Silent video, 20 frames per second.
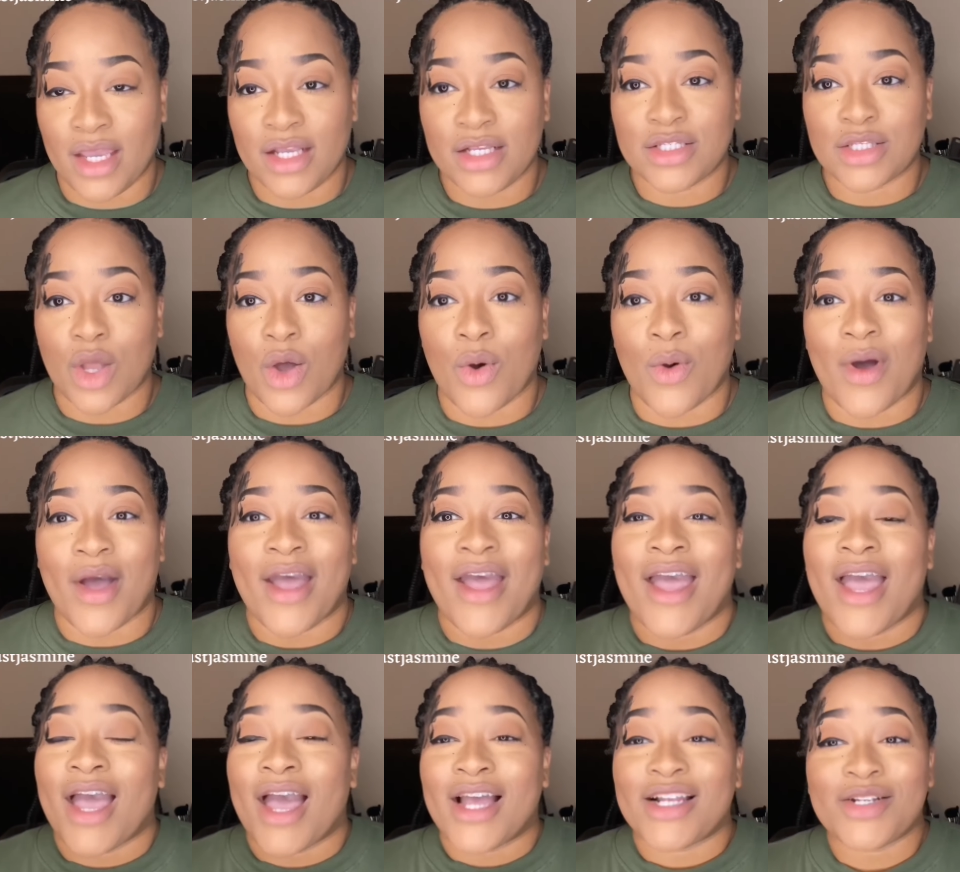So
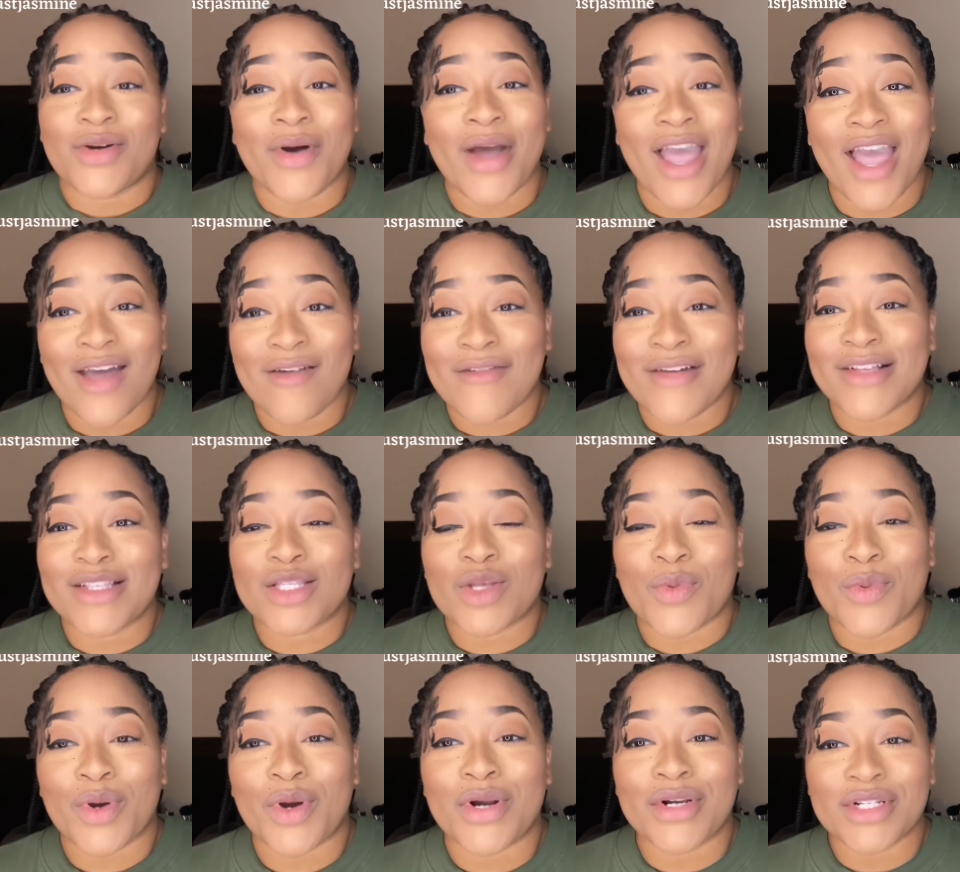I don't have it, so we're
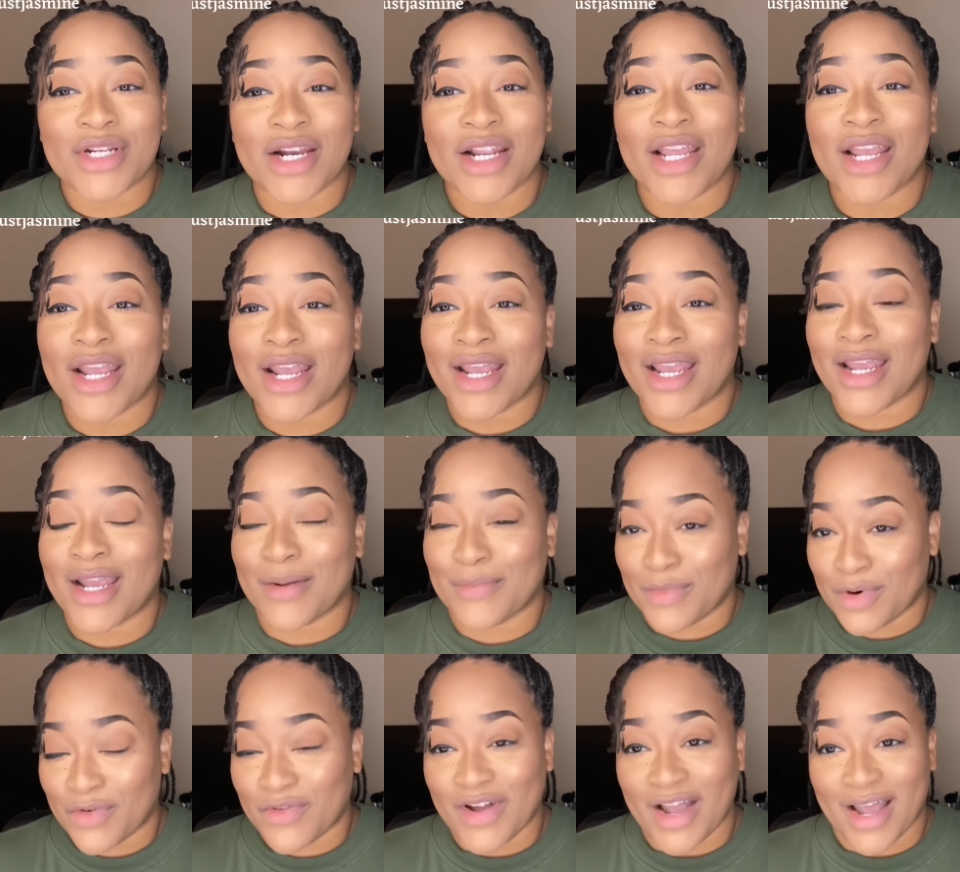going to try to
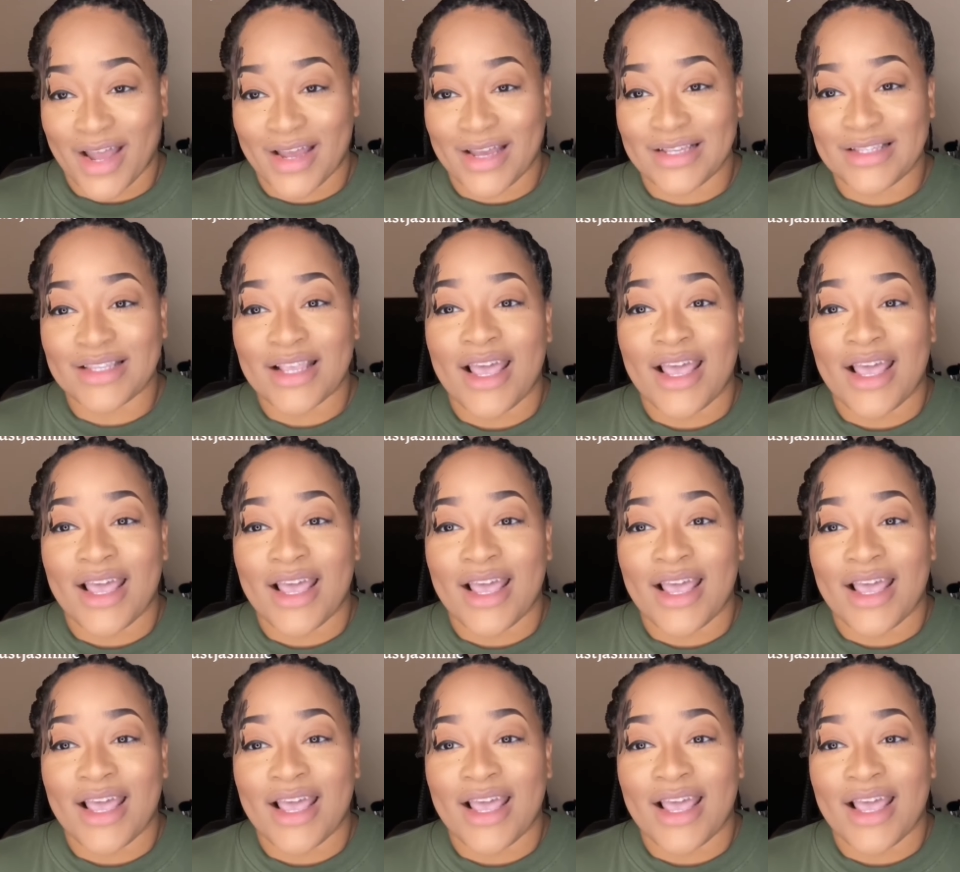improvise,